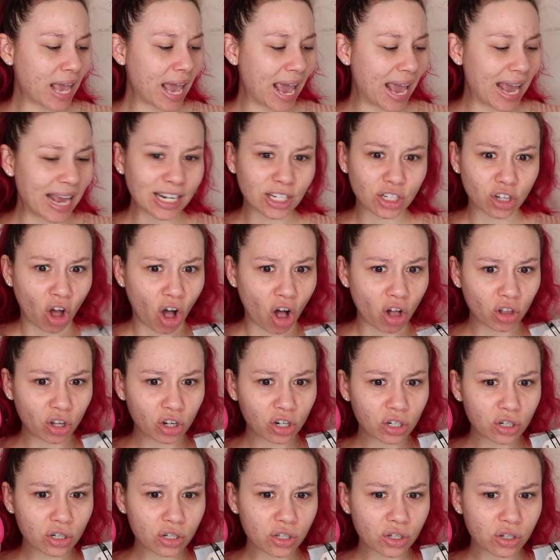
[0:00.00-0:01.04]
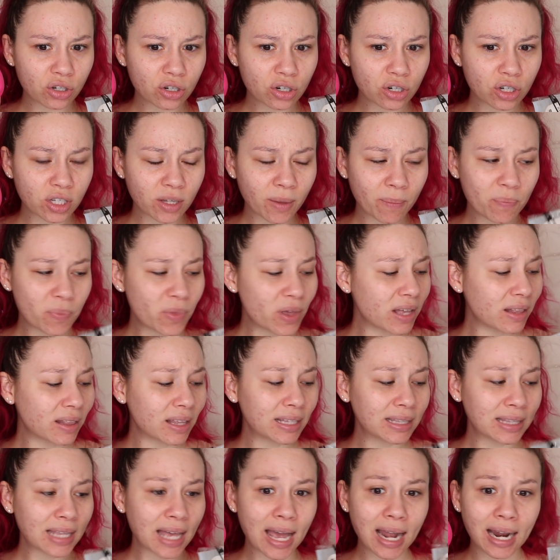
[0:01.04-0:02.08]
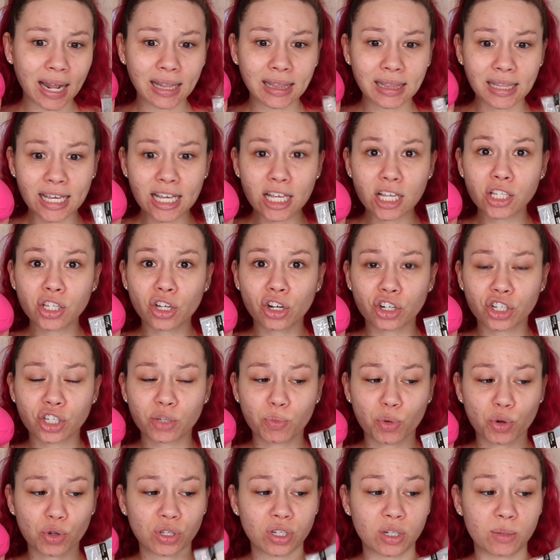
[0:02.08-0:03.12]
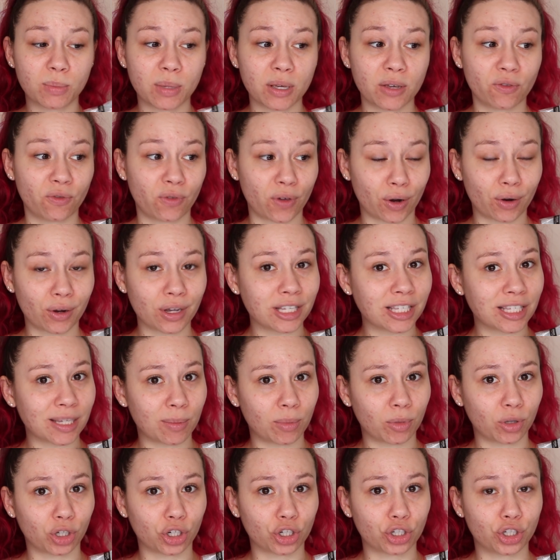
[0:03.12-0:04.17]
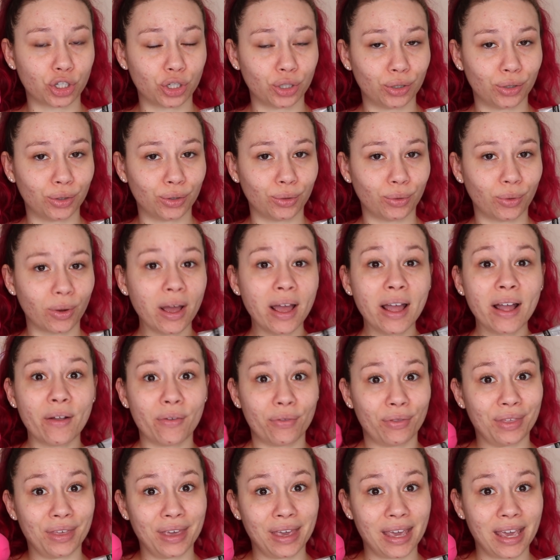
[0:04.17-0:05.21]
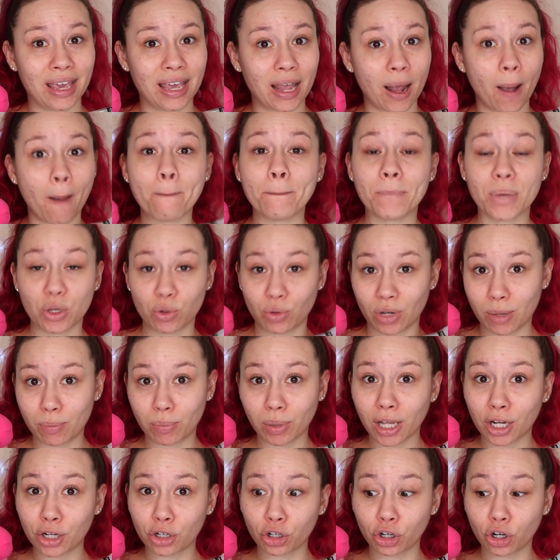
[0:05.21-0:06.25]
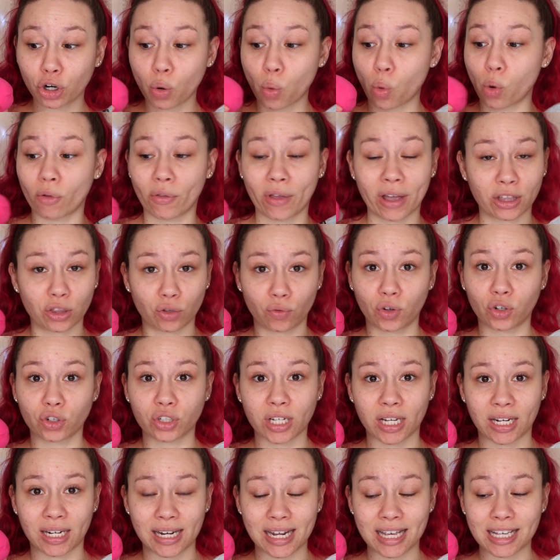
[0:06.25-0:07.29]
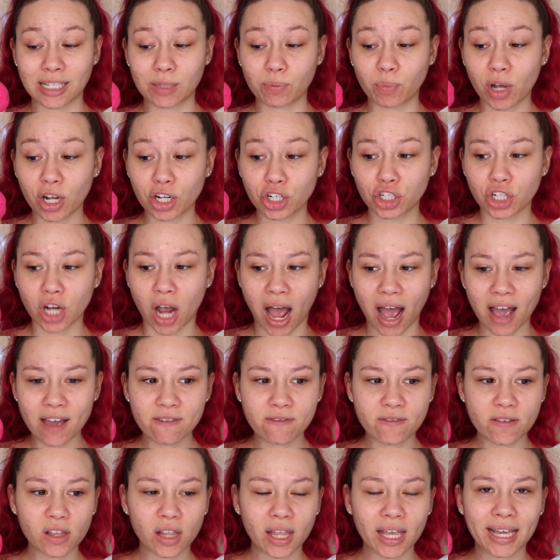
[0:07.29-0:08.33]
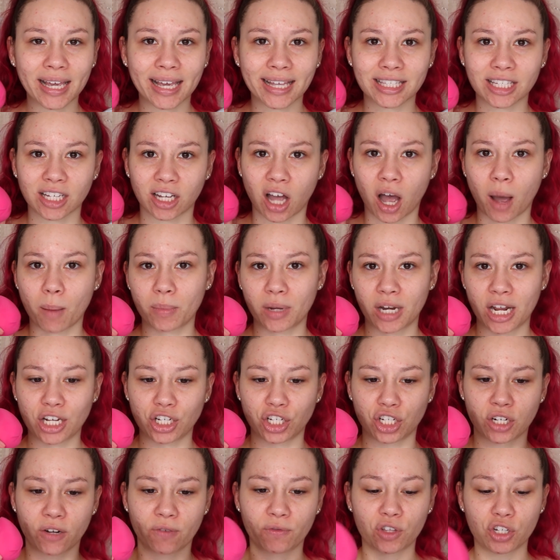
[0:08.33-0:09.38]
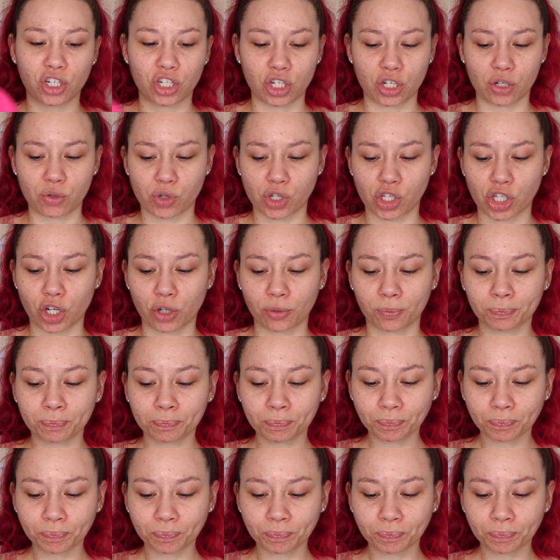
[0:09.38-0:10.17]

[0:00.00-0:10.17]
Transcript: $8 or something like that, and these are supposed to be very similar to the Beauty Blender or like the Real Technique sponge. I feel like it's a combination of the 2. So